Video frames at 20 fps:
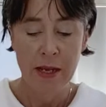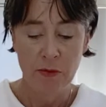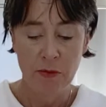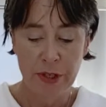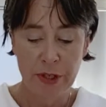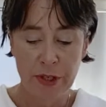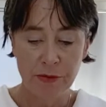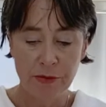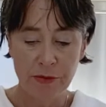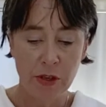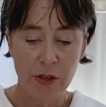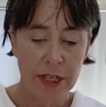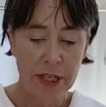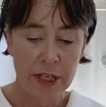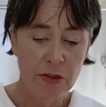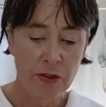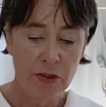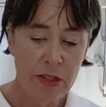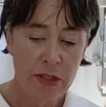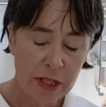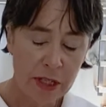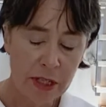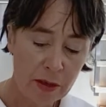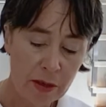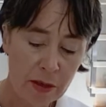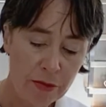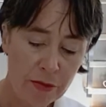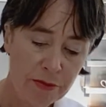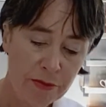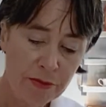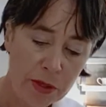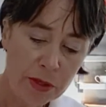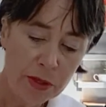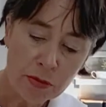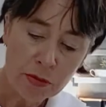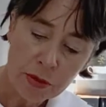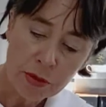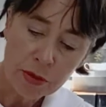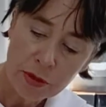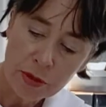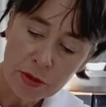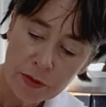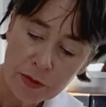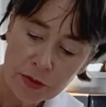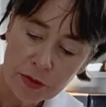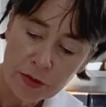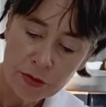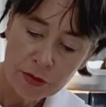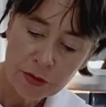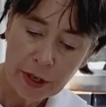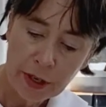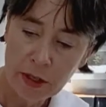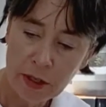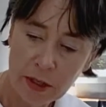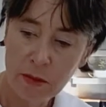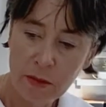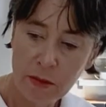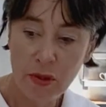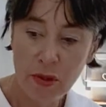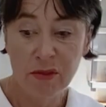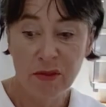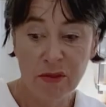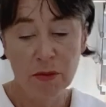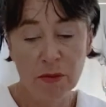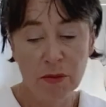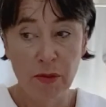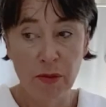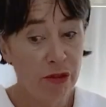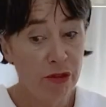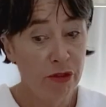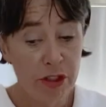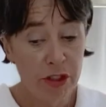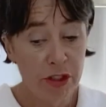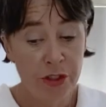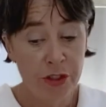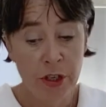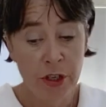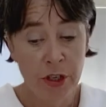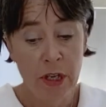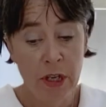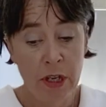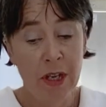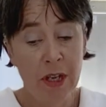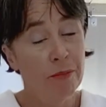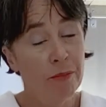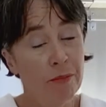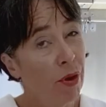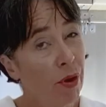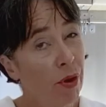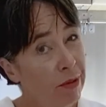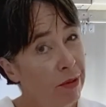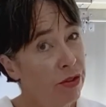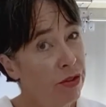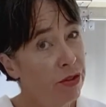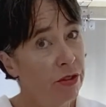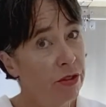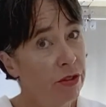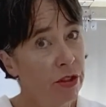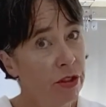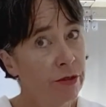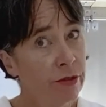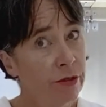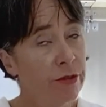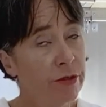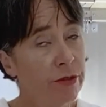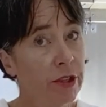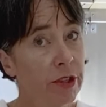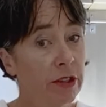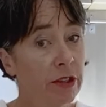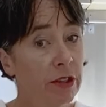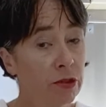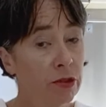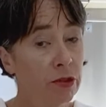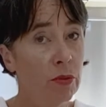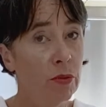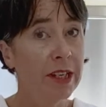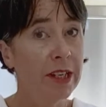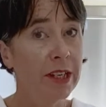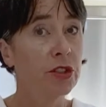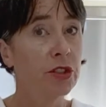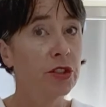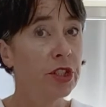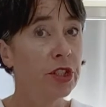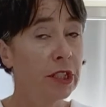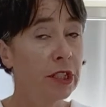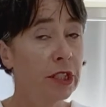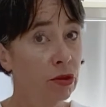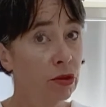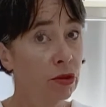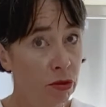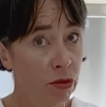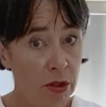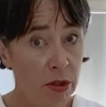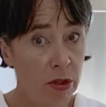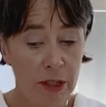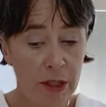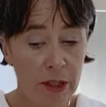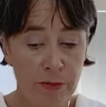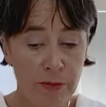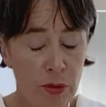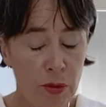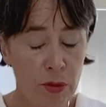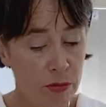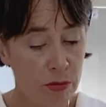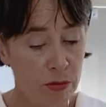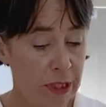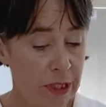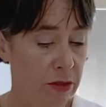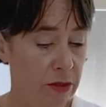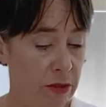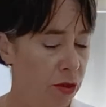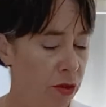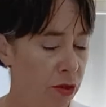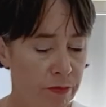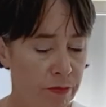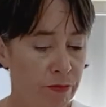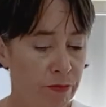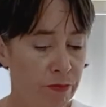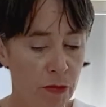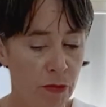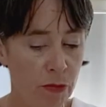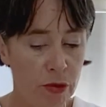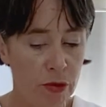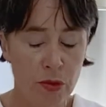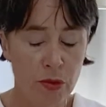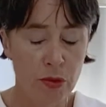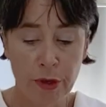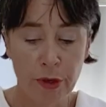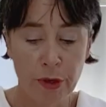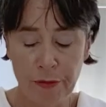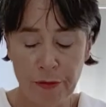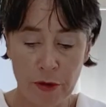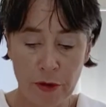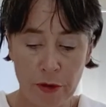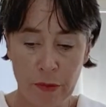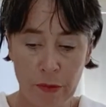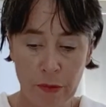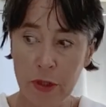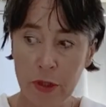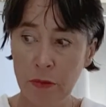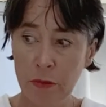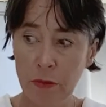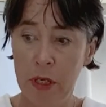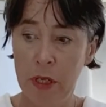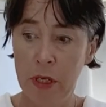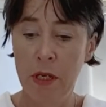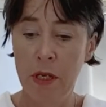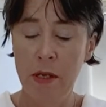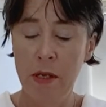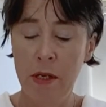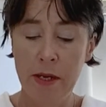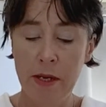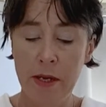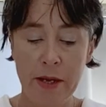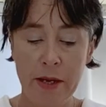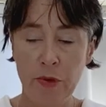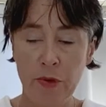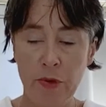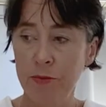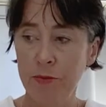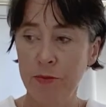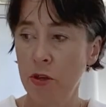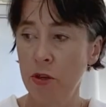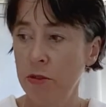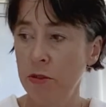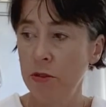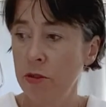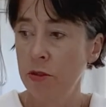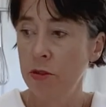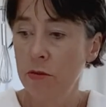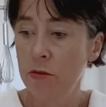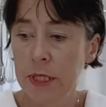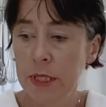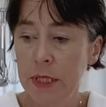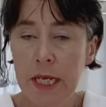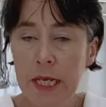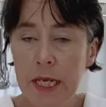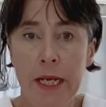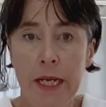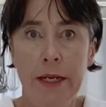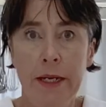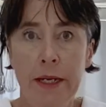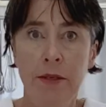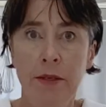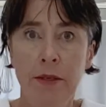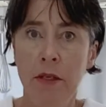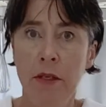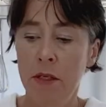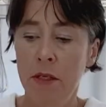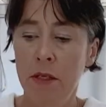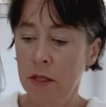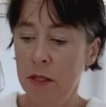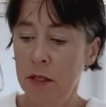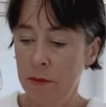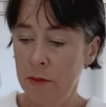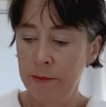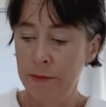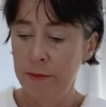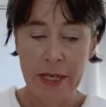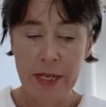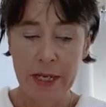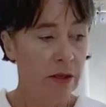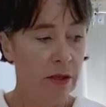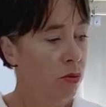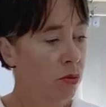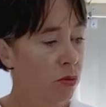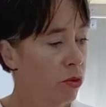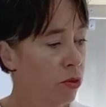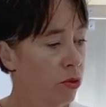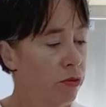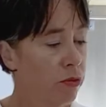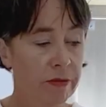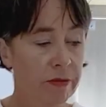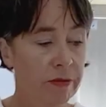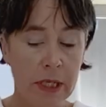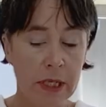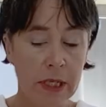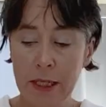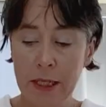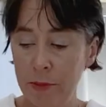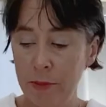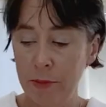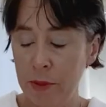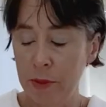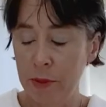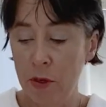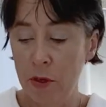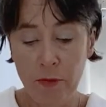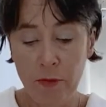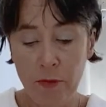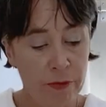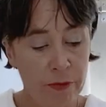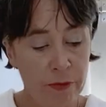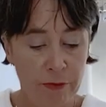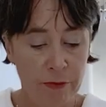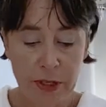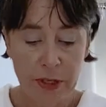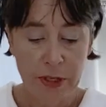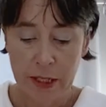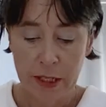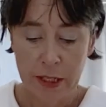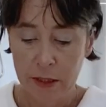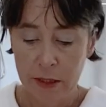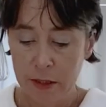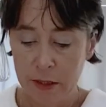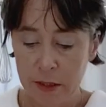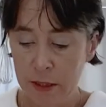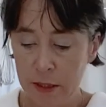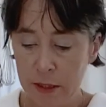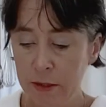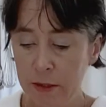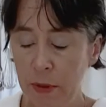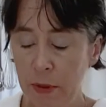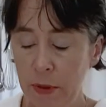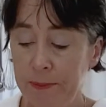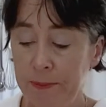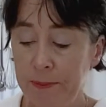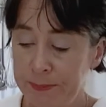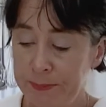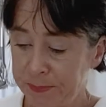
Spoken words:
What I've got here is a cup of milk, just regular milk from the fridge. Probably shouldn't use the UHT long life milk, that's not going to work very well. And what I'm going to do is add about 1/4 of a cup of vinegar to this one.